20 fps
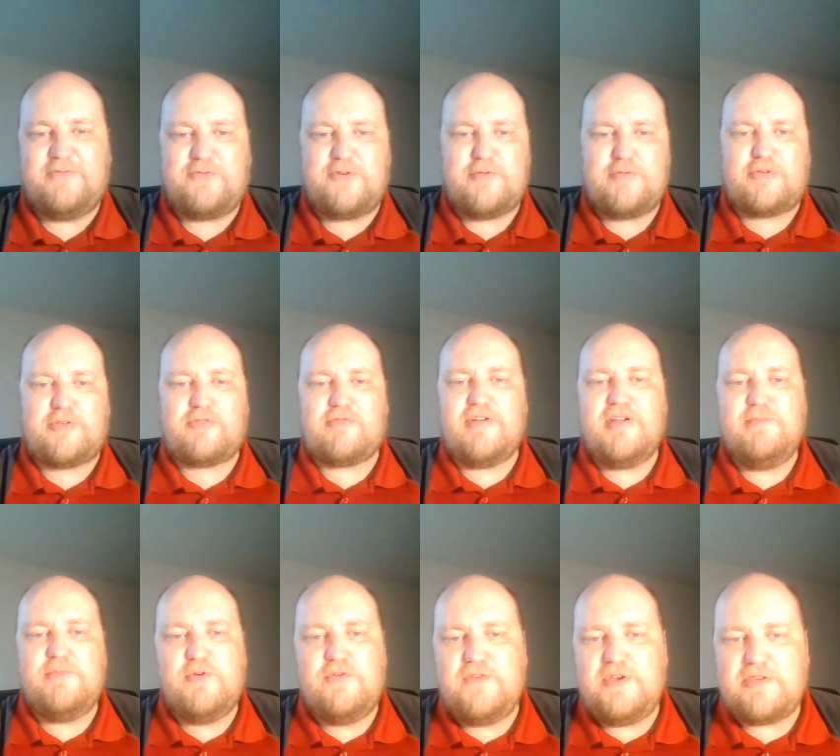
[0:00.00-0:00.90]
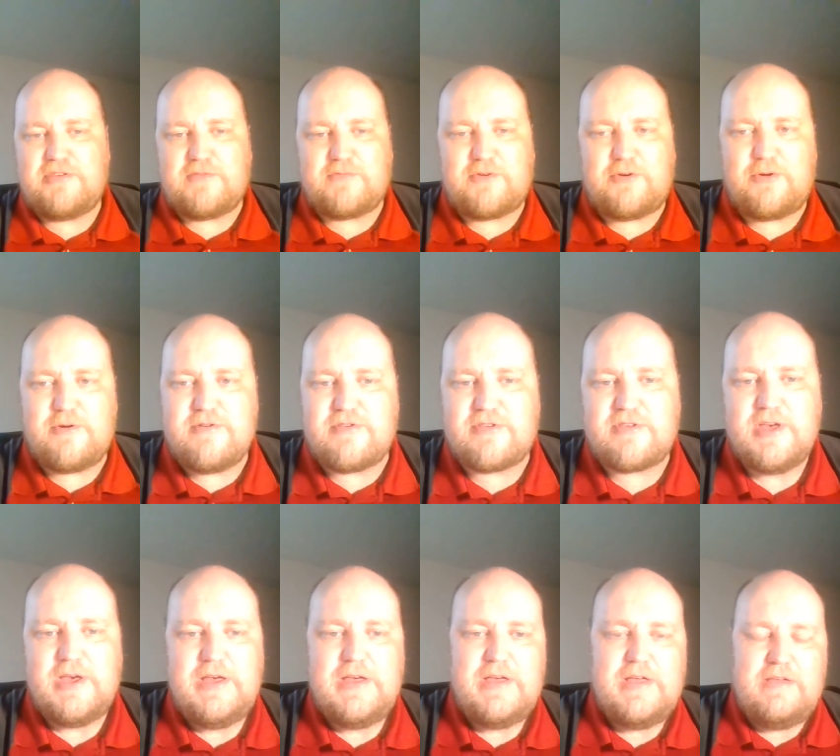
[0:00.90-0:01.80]
the first three movies, of
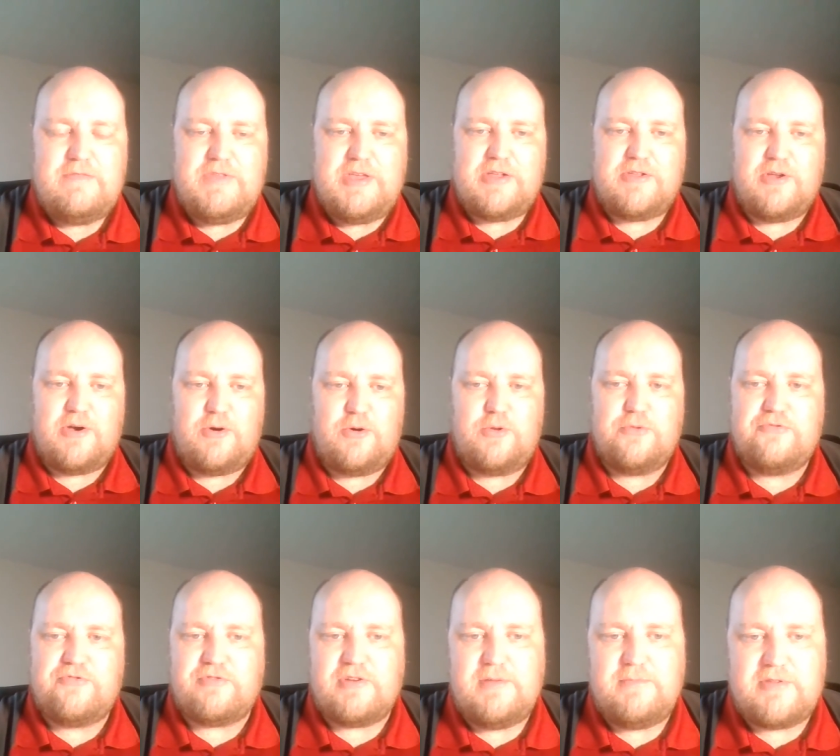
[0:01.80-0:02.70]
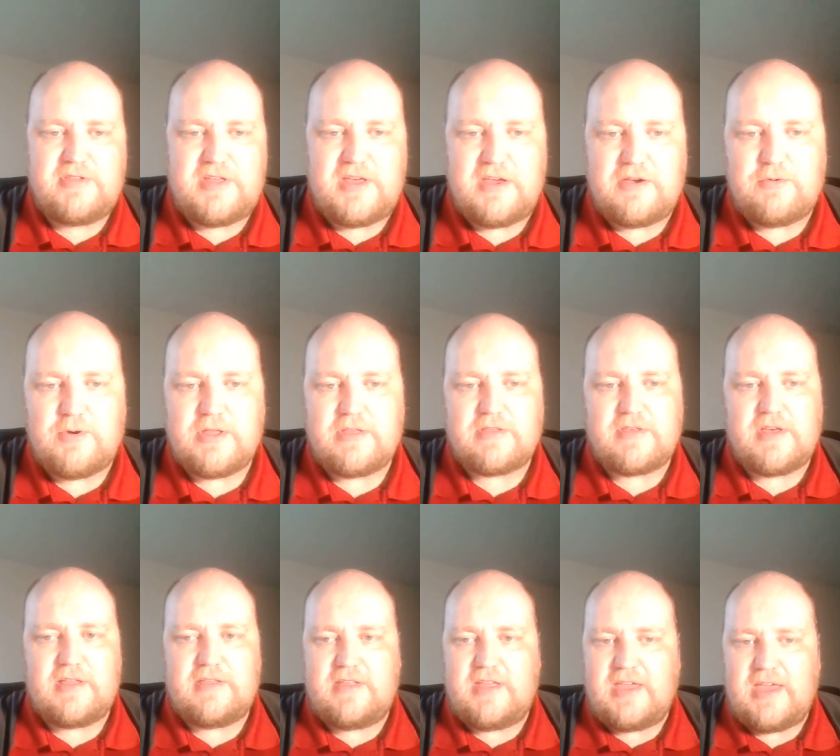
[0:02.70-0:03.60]
course, did the whole dream sequence
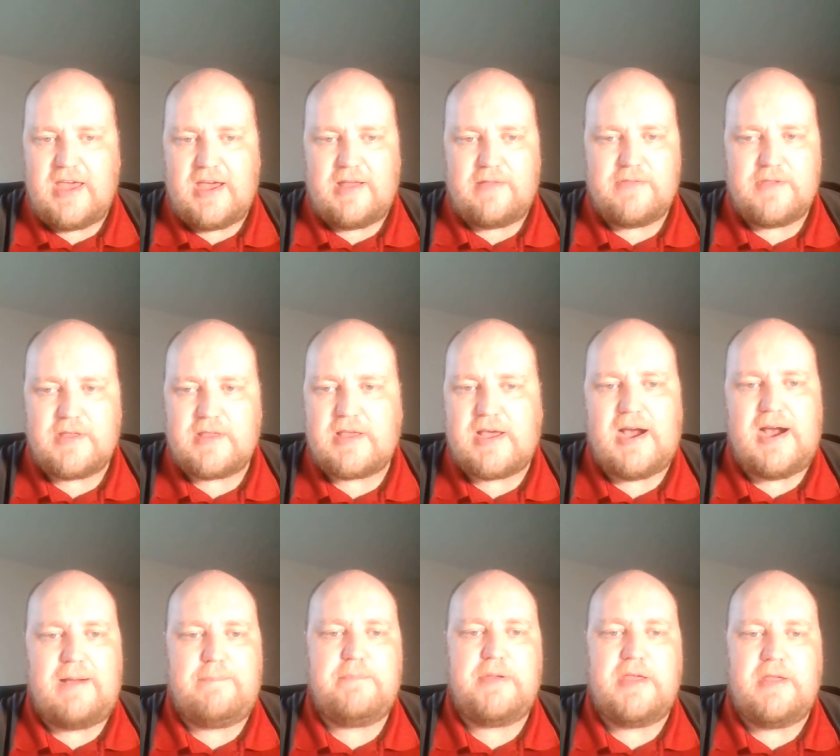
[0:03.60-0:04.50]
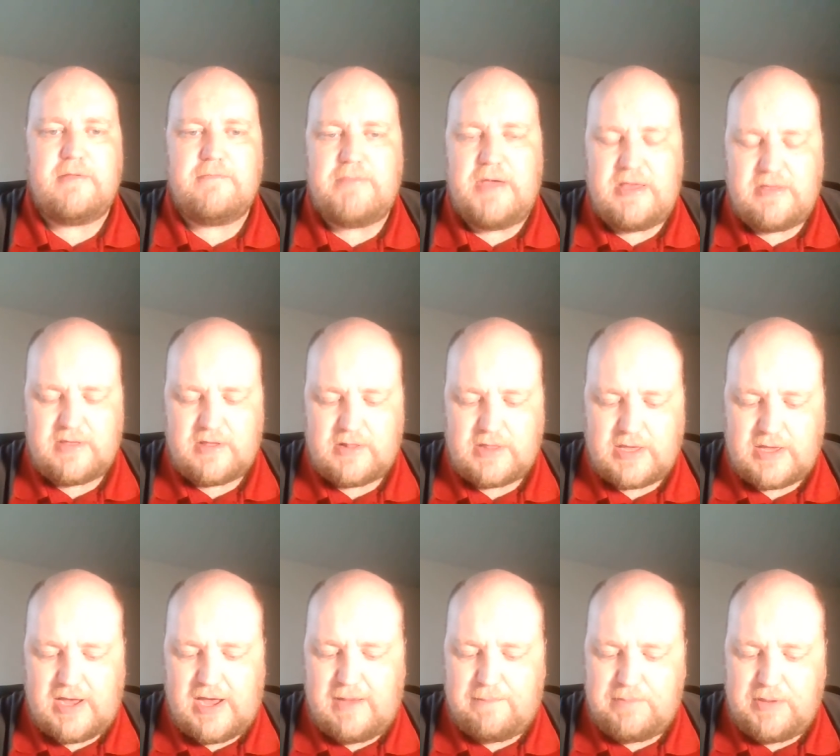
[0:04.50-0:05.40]
at the end and copied, basically
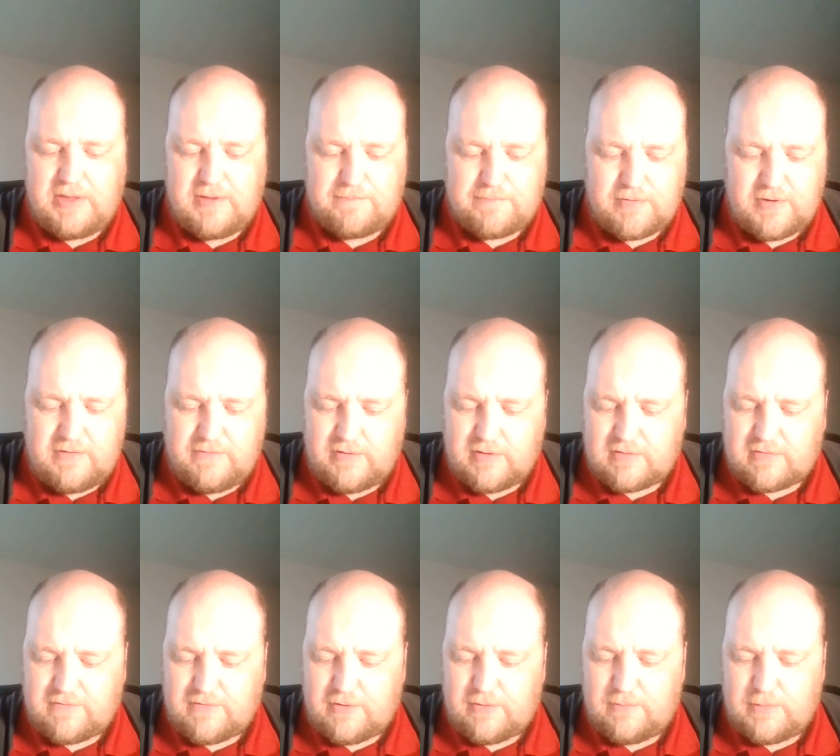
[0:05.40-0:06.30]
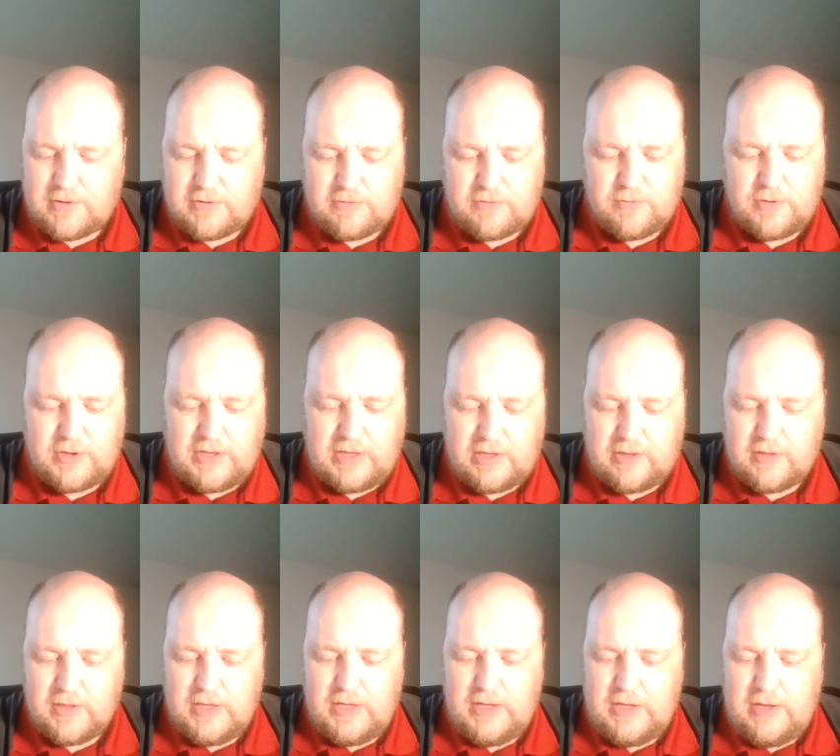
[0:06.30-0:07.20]
copied the previous film and doing
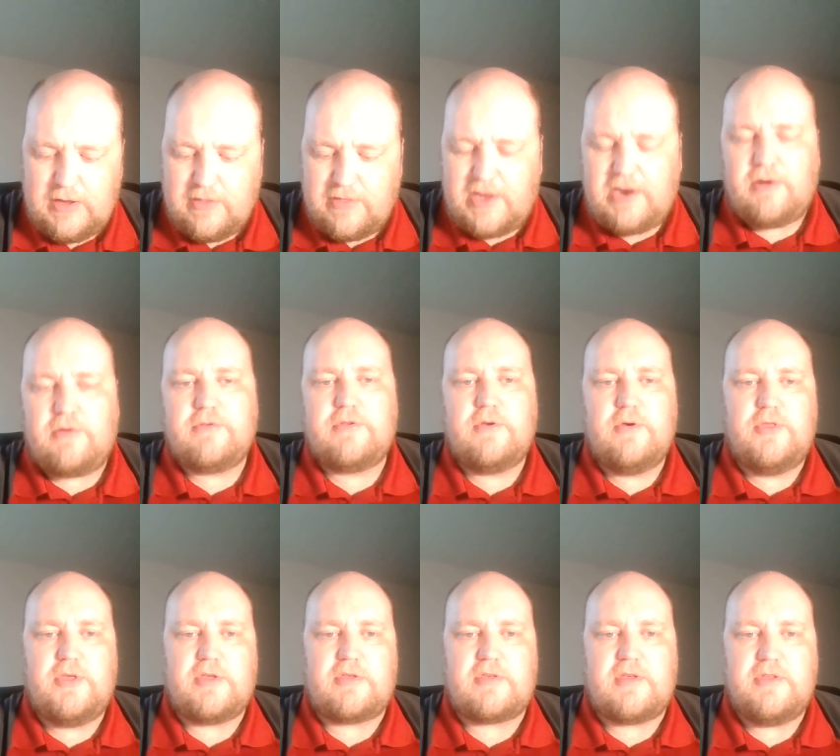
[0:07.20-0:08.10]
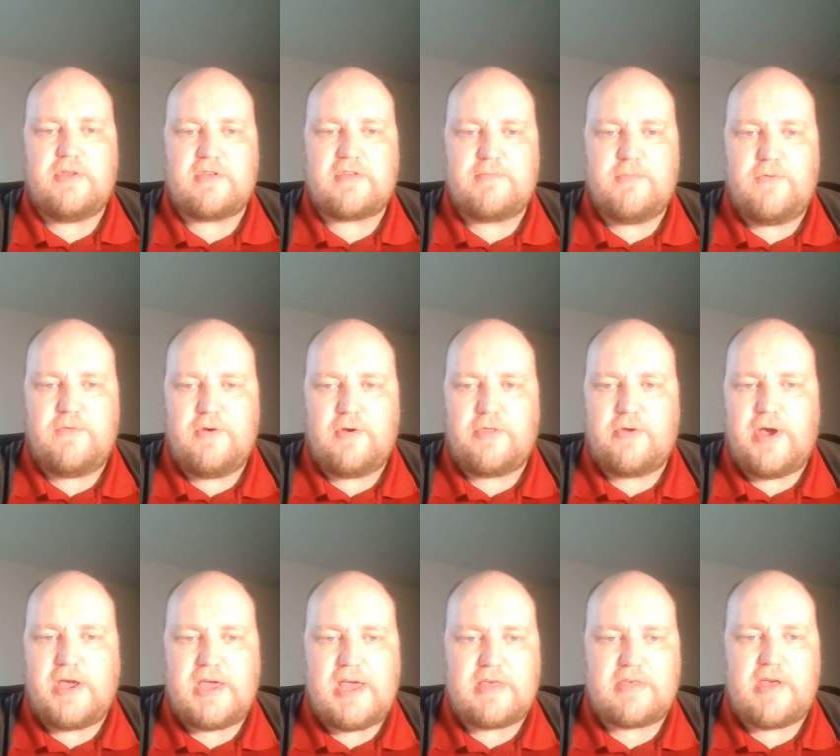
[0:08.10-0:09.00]
it. They don't do this in this movie,
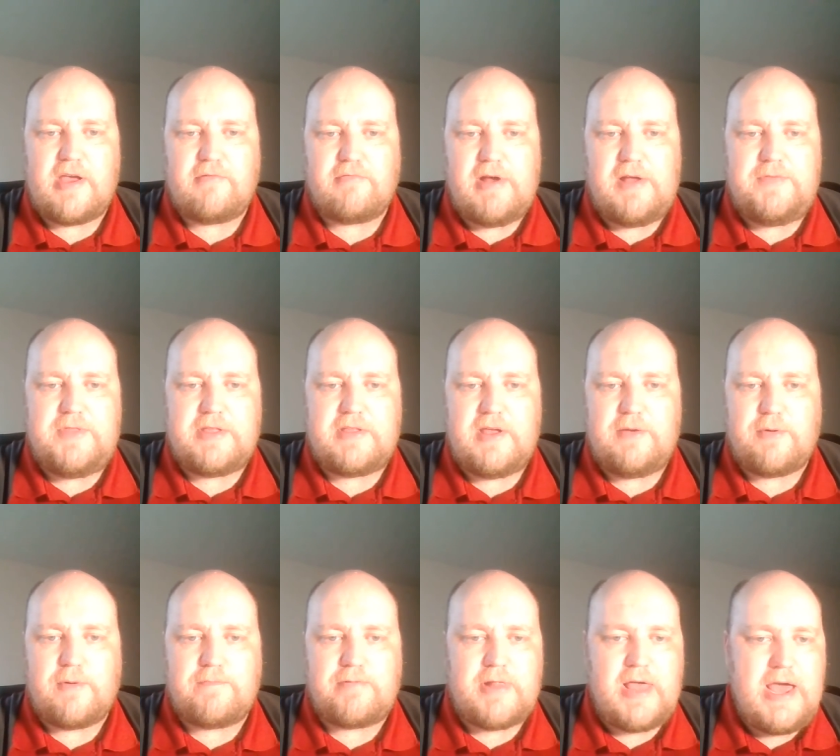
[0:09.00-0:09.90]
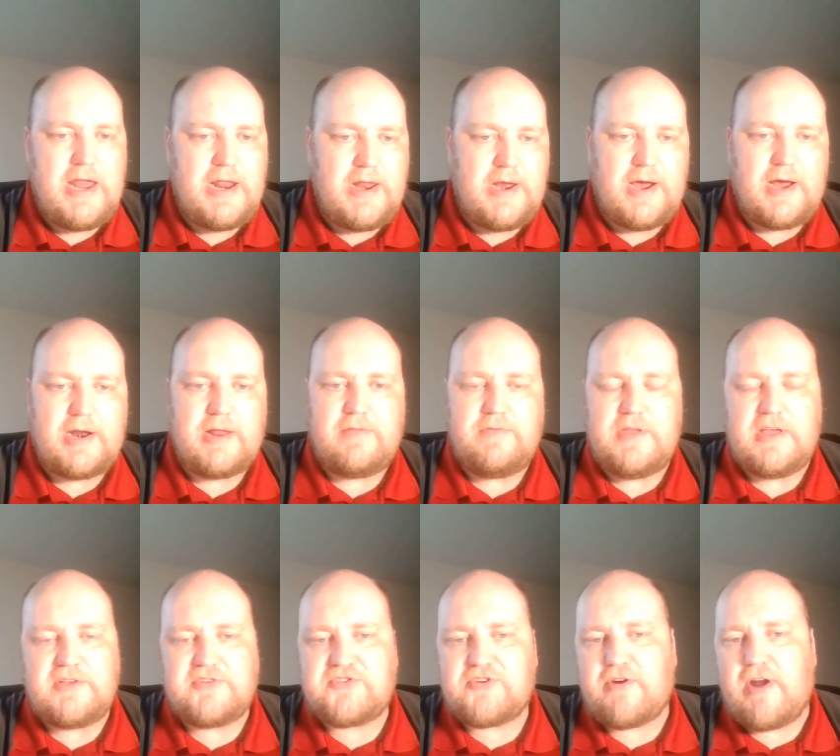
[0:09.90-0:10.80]
although I guess I read that they were planning on it and
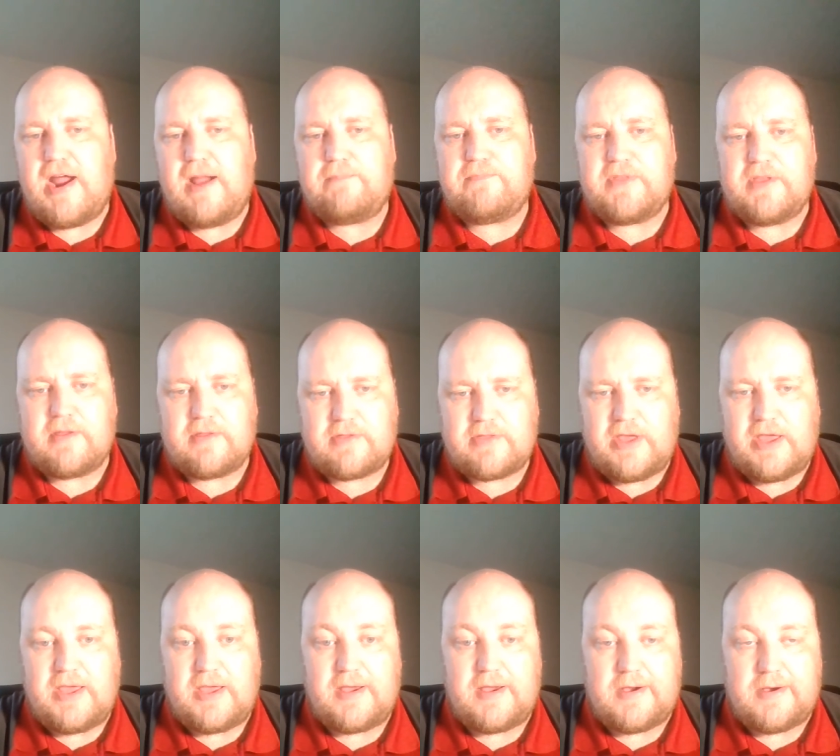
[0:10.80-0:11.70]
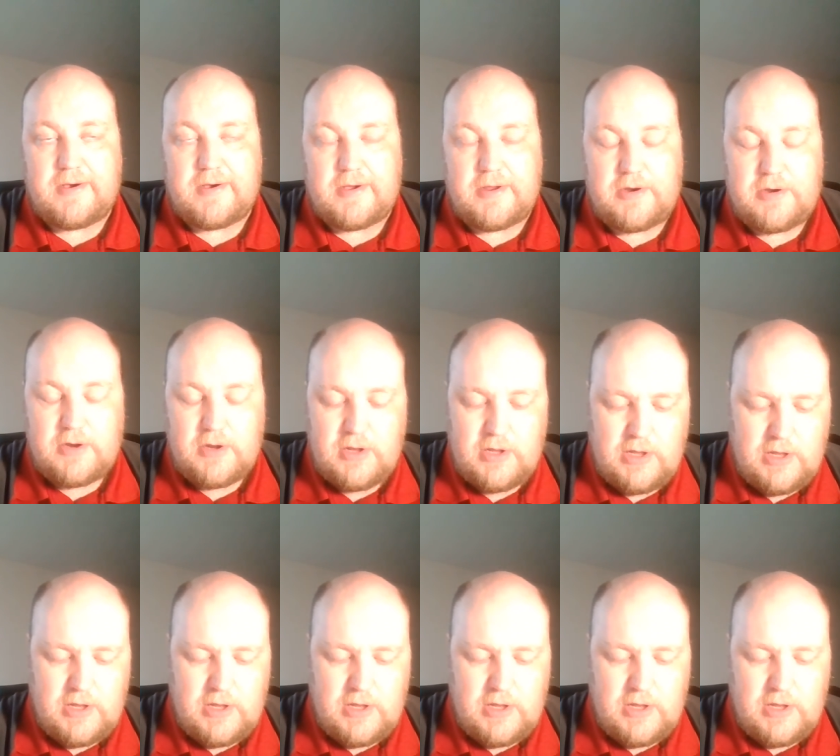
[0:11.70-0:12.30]
they scrapped it. Thank God.